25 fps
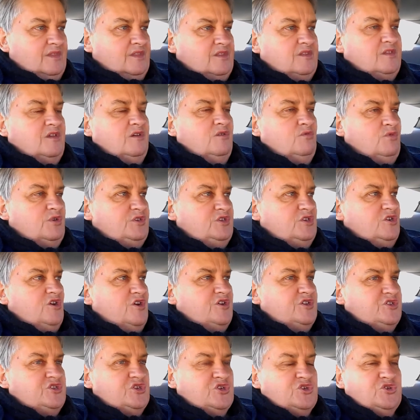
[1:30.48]
do what you got
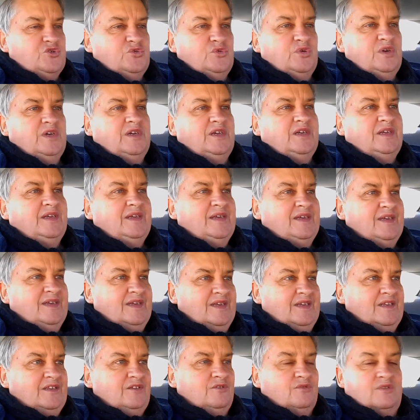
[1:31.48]
to do.
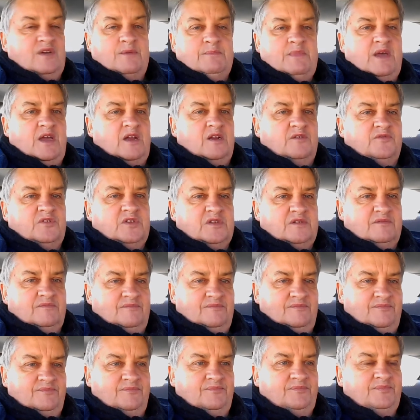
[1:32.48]
You'll come out of it.
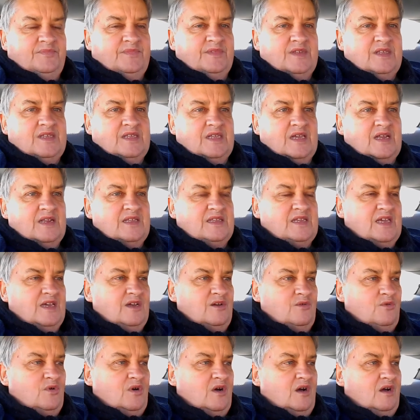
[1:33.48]
It's going to take
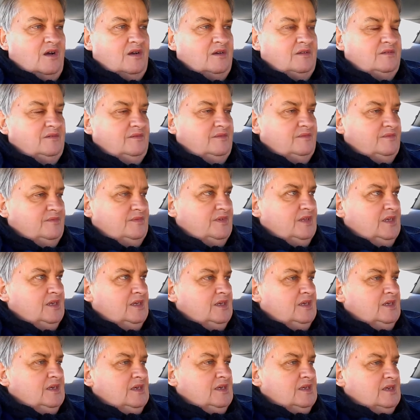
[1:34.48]
a while.
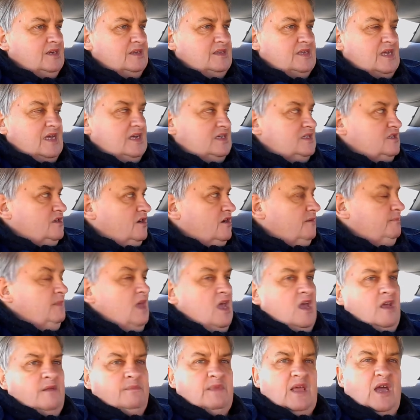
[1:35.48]
It takes time.
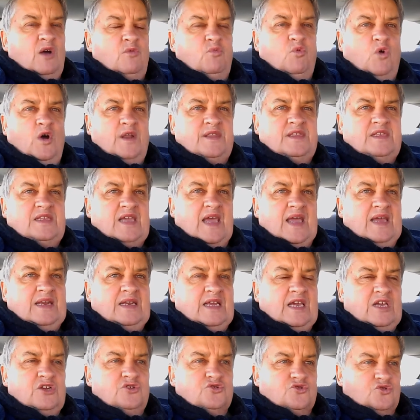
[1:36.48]
Now, what
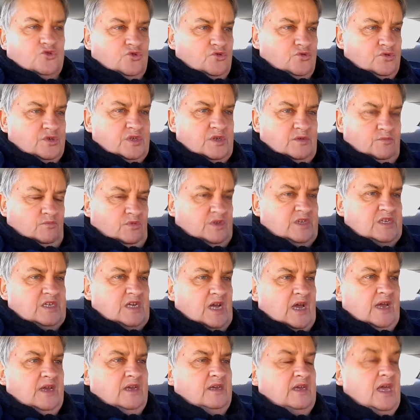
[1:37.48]
Dan Andrews was
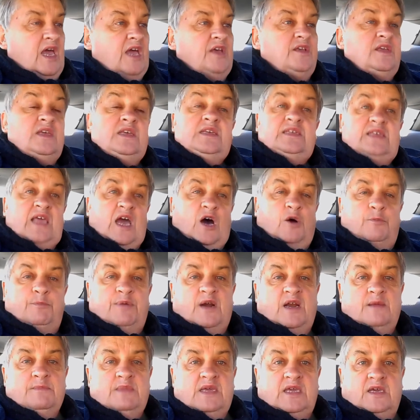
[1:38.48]
saying, he's our
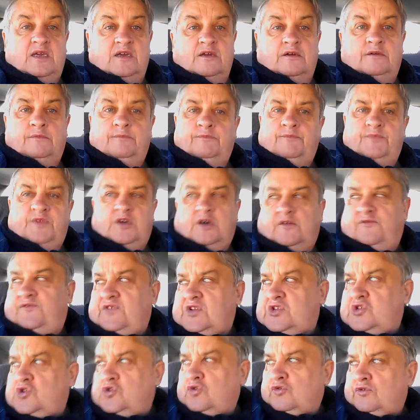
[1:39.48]
Premier of
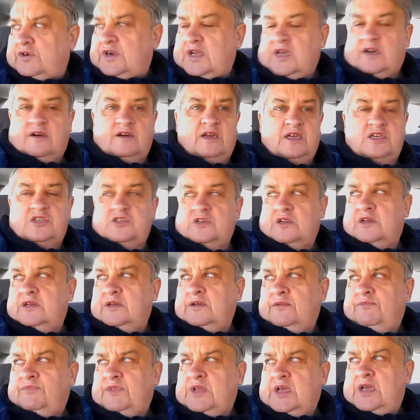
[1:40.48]
Victoria,
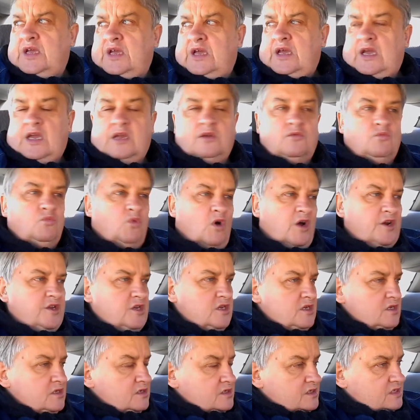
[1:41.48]
actually. And what
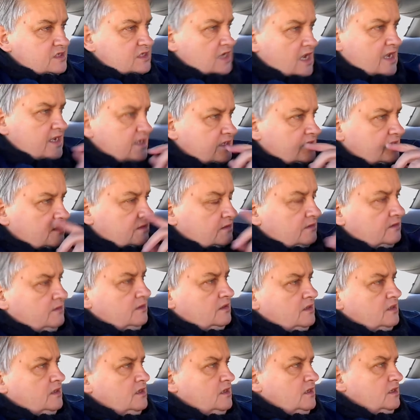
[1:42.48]
he is saying
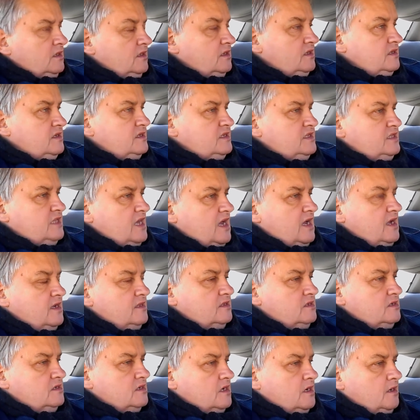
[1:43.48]
is
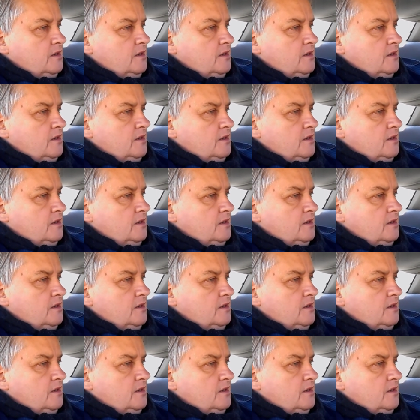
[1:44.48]
that